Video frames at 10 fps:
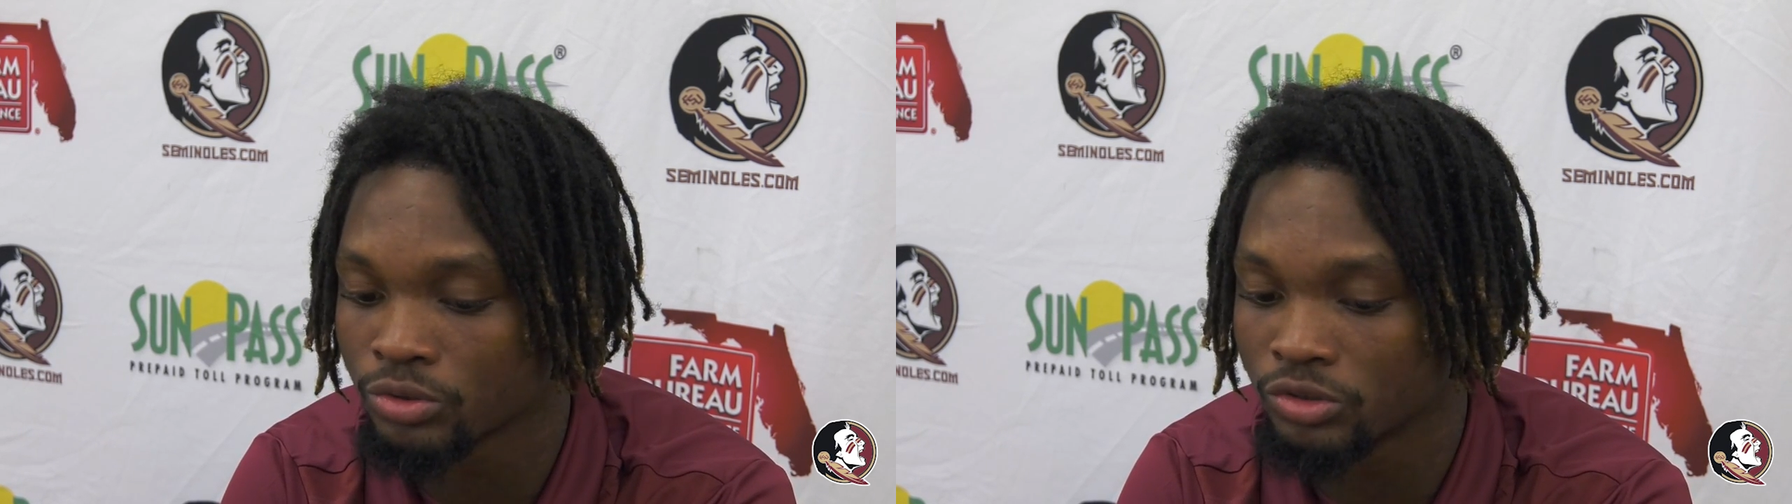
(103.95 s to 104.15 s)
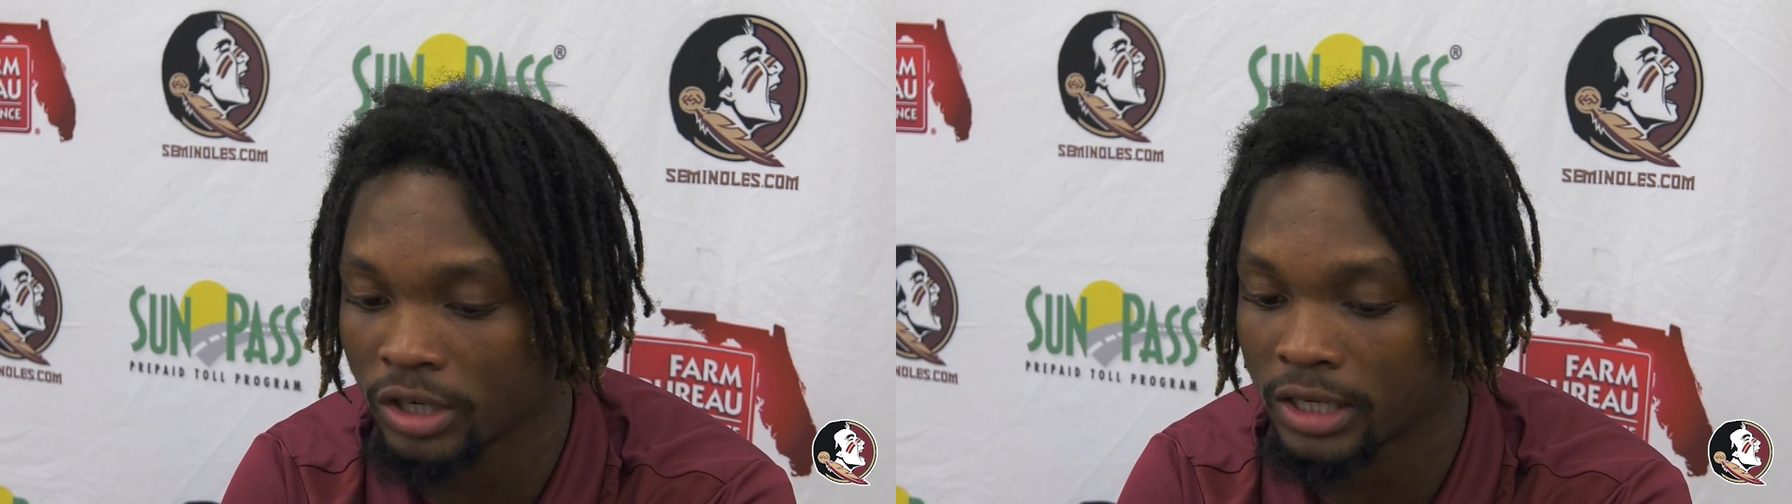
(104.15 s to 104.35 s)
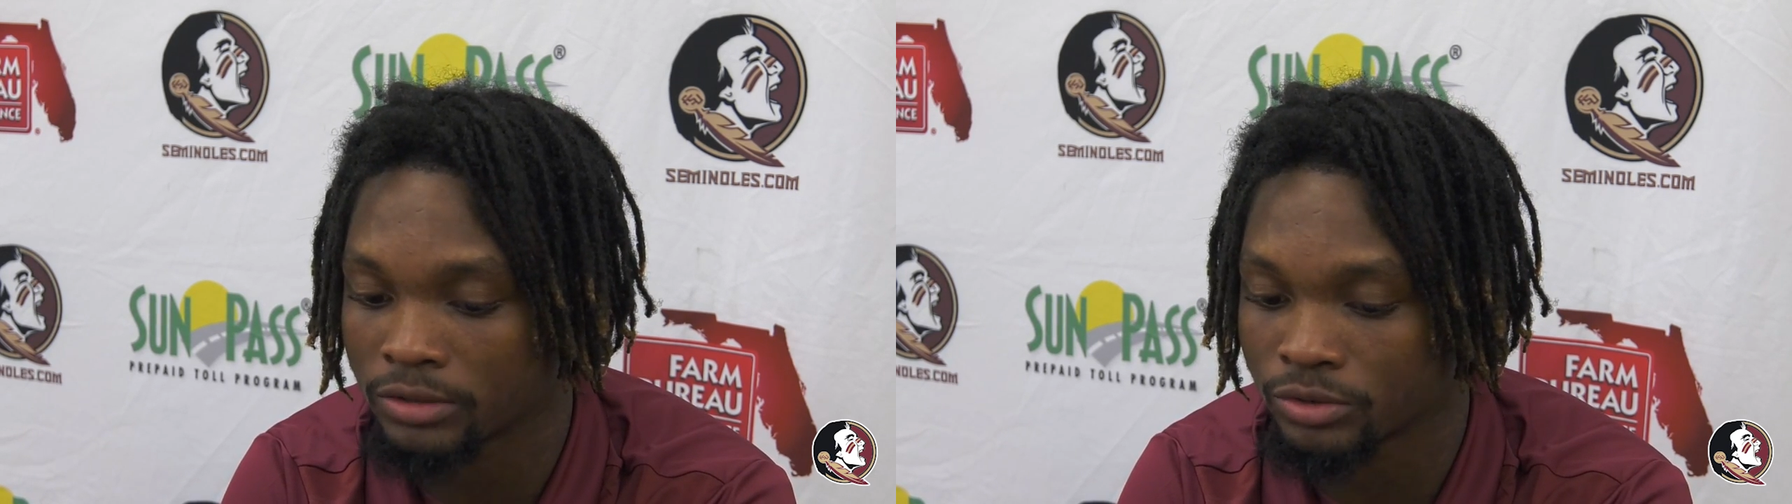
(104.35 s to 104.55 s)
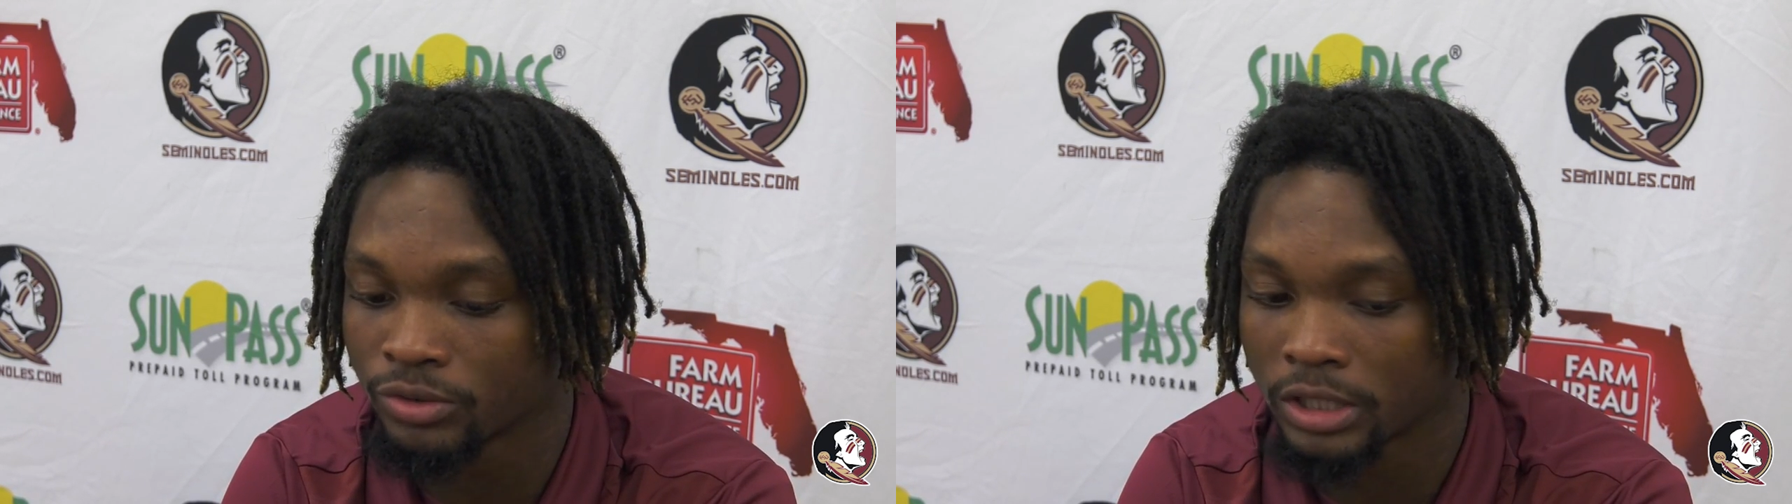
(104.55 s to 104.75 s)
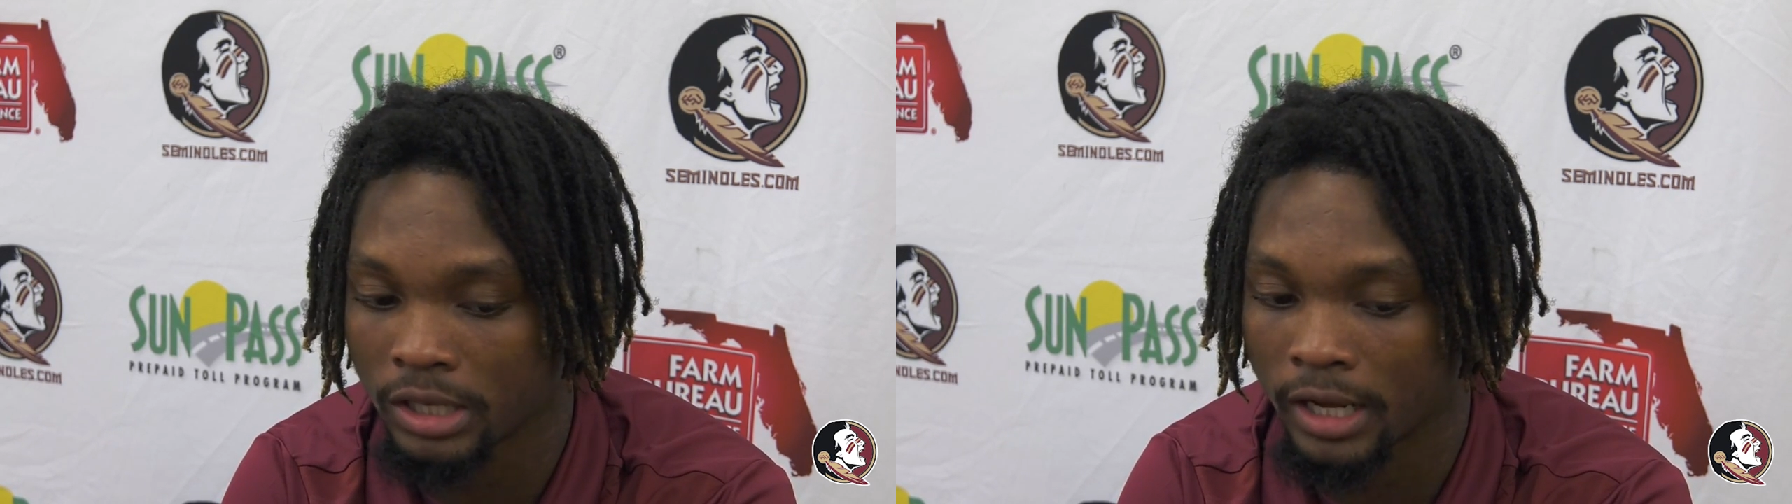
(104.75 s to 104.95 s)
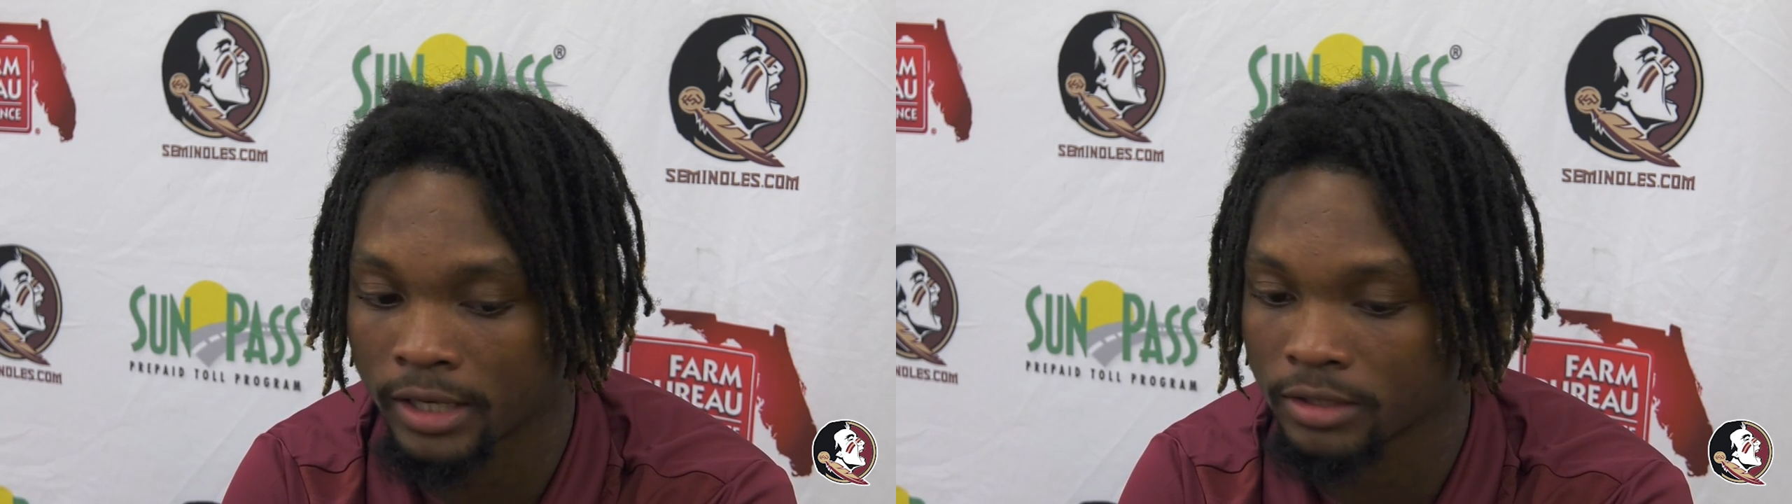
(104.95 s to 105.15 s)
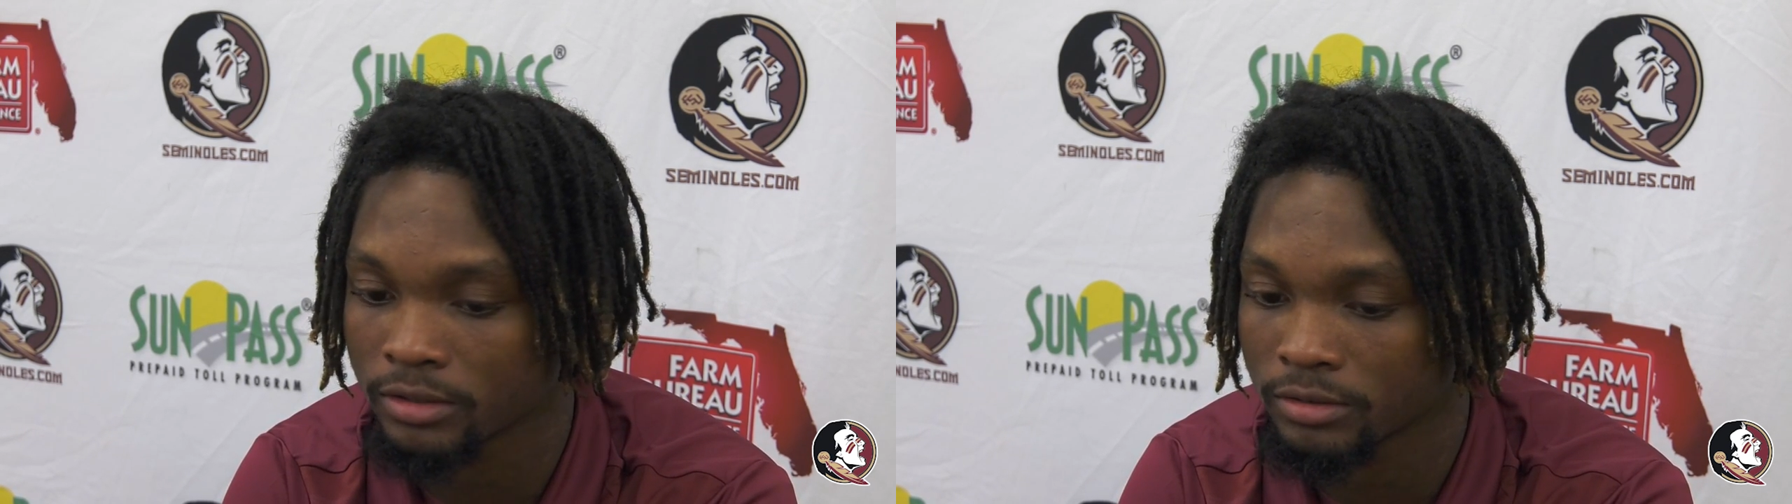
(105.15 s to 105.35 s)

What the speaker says: two drives was really like,